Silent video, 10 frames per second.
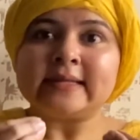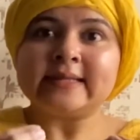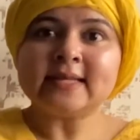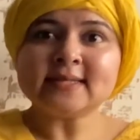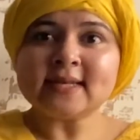
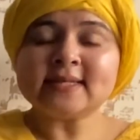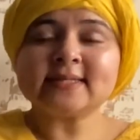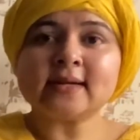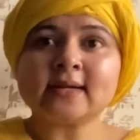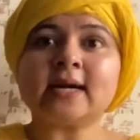This
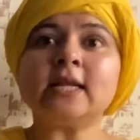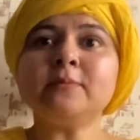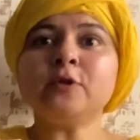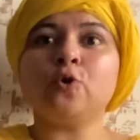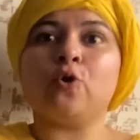is the
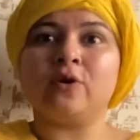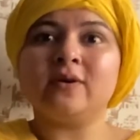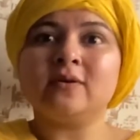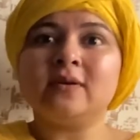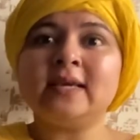karma
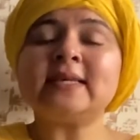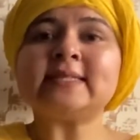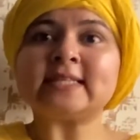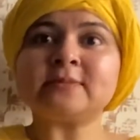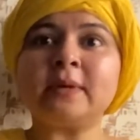yoga. He
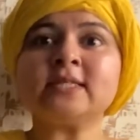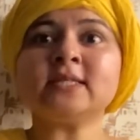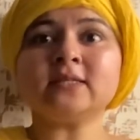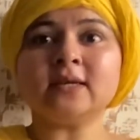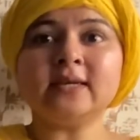is
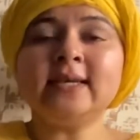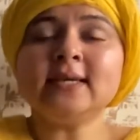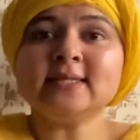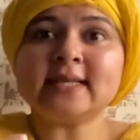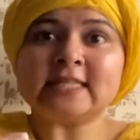
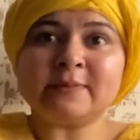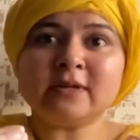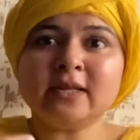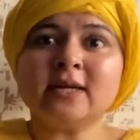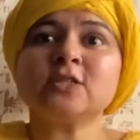
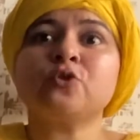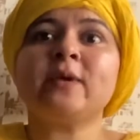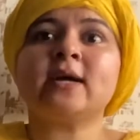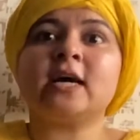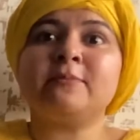expecting us to
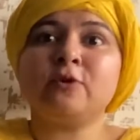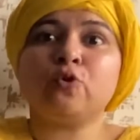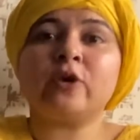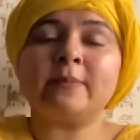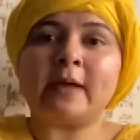be karma
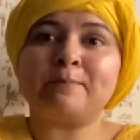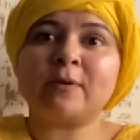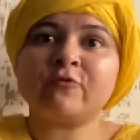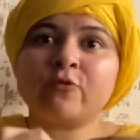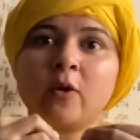yogi by
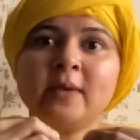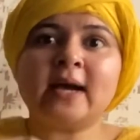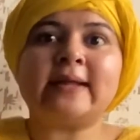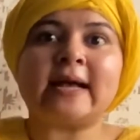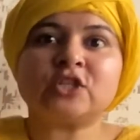
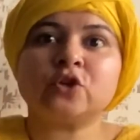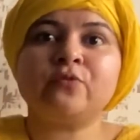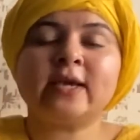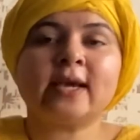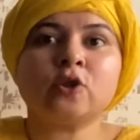performing our
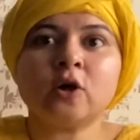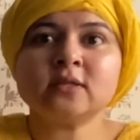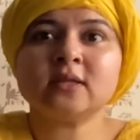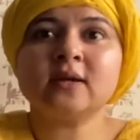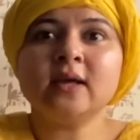action. We cannot
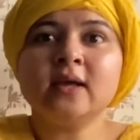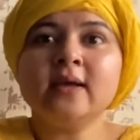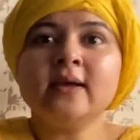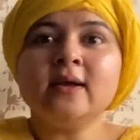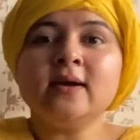
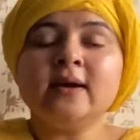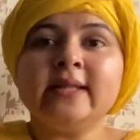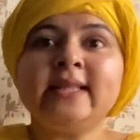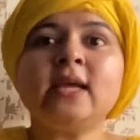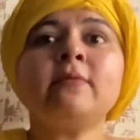
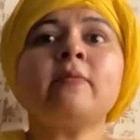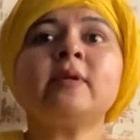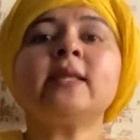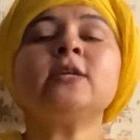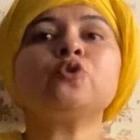leave
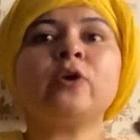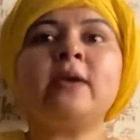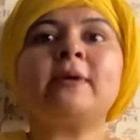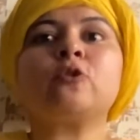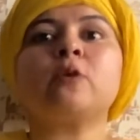everything to
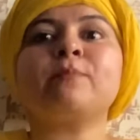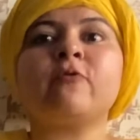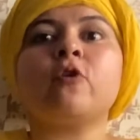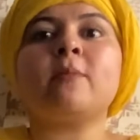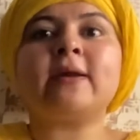him and not
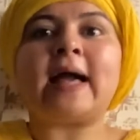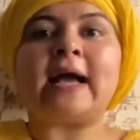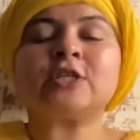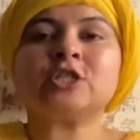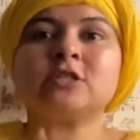perform our
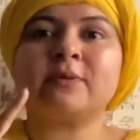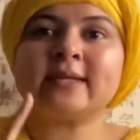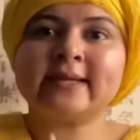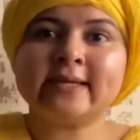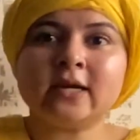actions.
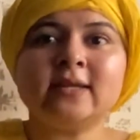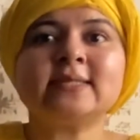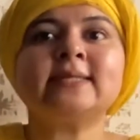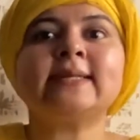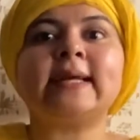But here
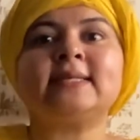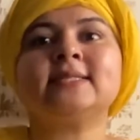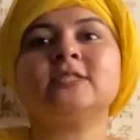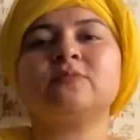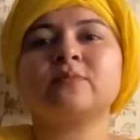is the
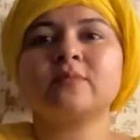test.